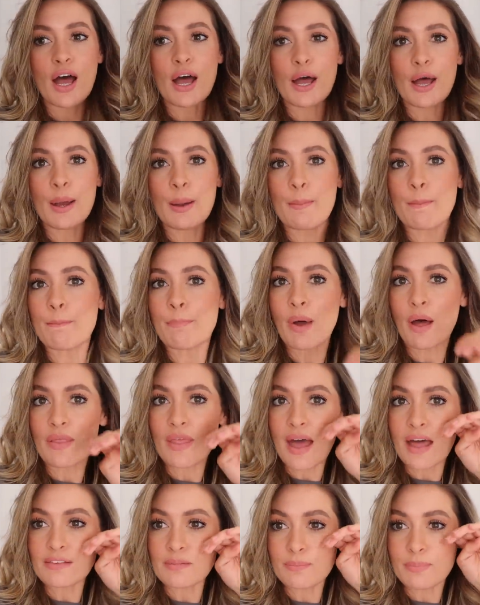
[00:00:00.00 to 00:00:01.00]
but
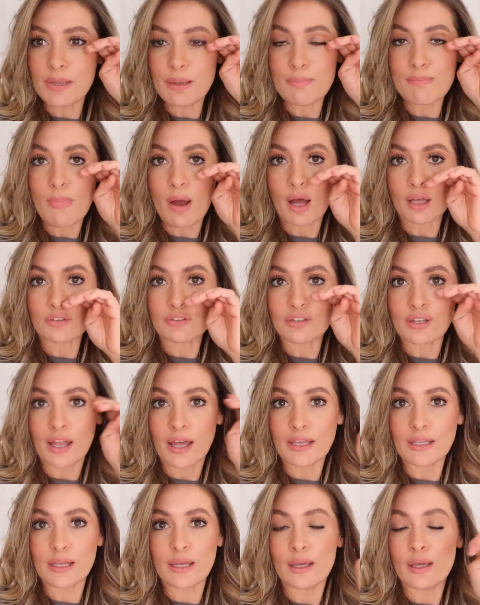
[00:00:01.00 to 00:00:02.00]
there hasn't been much
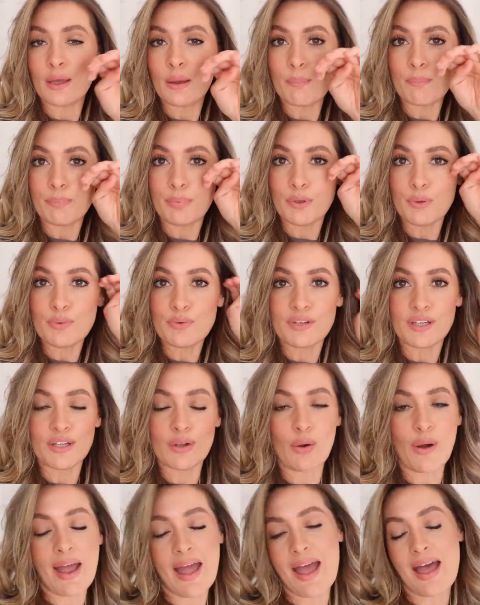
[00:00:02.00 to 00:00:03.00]
like beauty
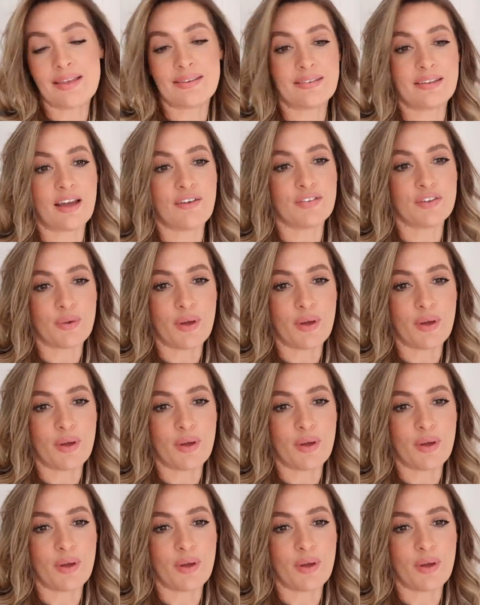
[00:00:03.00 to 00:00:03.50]
or hair stuff.